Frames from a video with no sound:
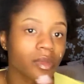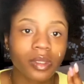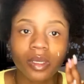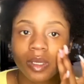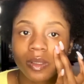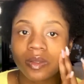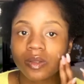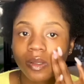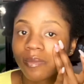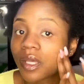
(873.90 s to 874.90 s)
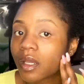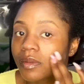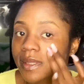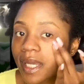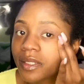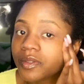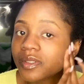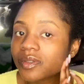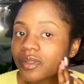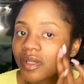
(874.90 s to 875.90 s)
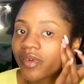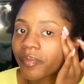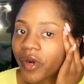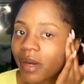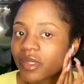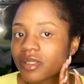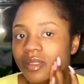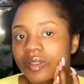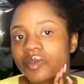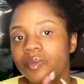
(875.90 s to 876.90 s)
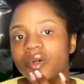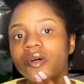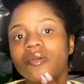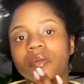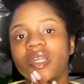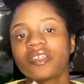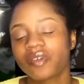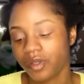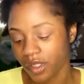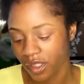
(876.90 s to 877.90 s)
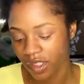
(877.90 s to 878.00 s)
and sometimes I use 2 different primers, but that's for another day.